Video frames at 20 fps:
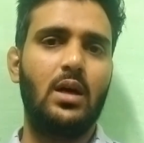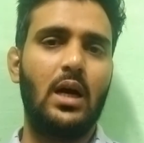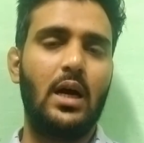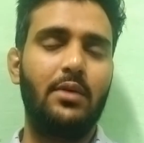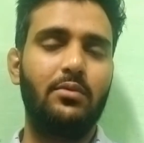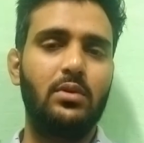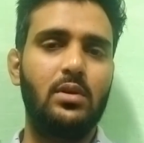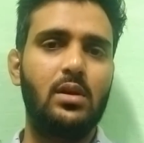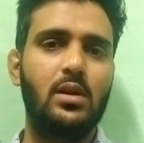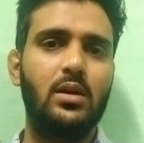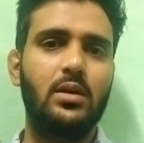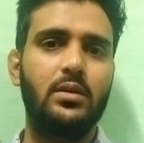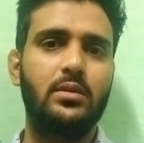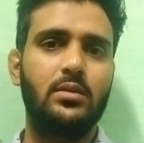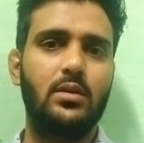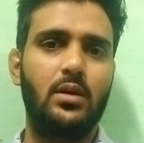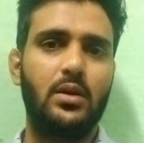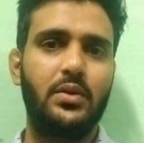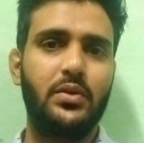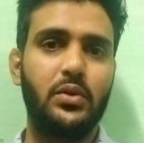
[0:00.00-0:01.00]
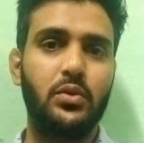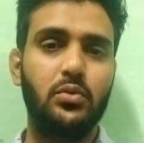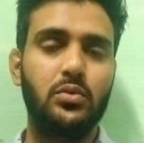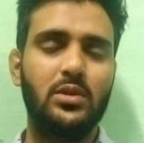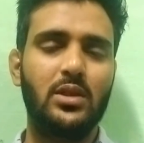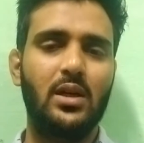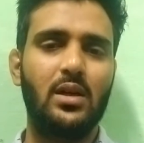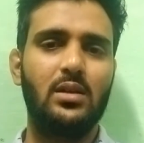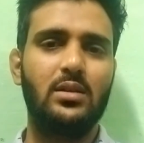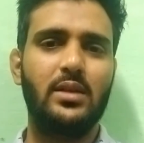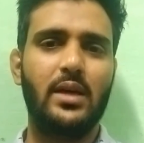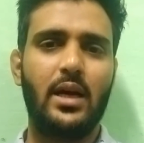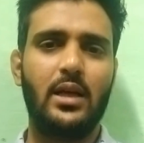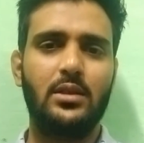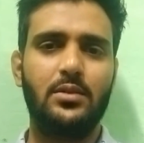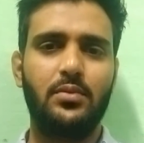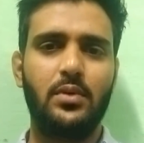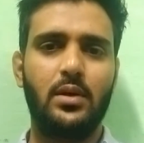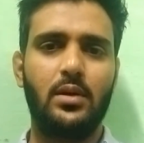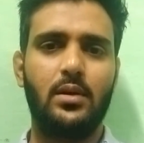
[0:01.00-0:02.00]
I will learn new skills
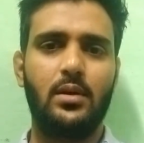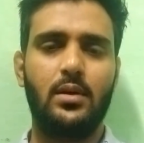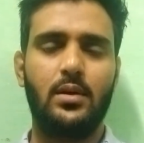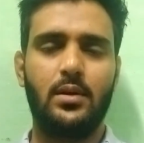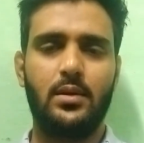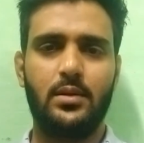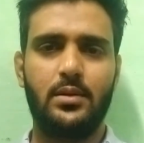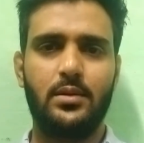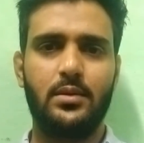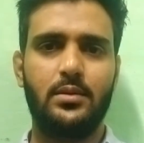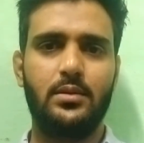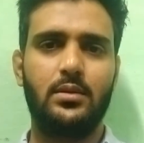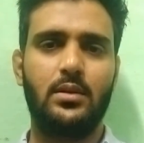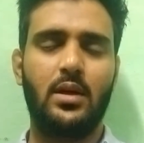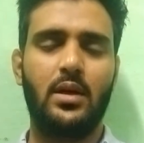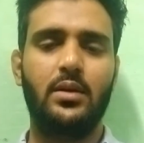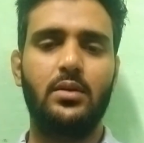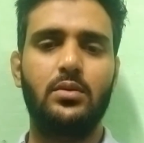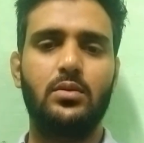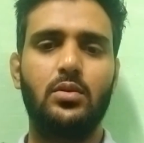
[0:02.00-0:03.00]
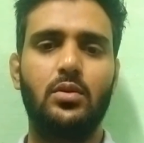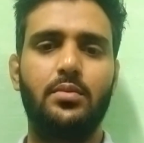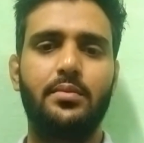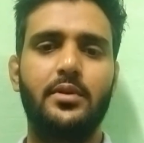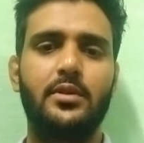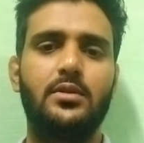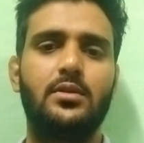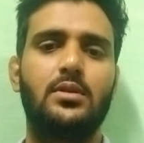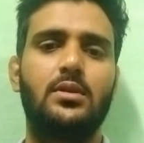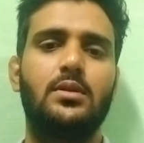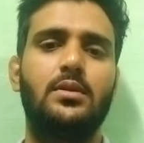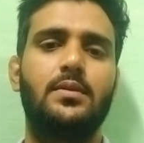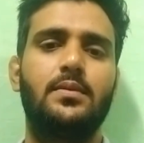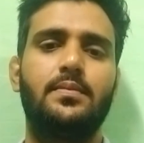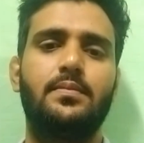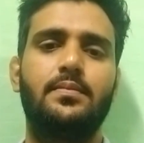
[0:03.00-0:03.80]
as well. Thank you so much.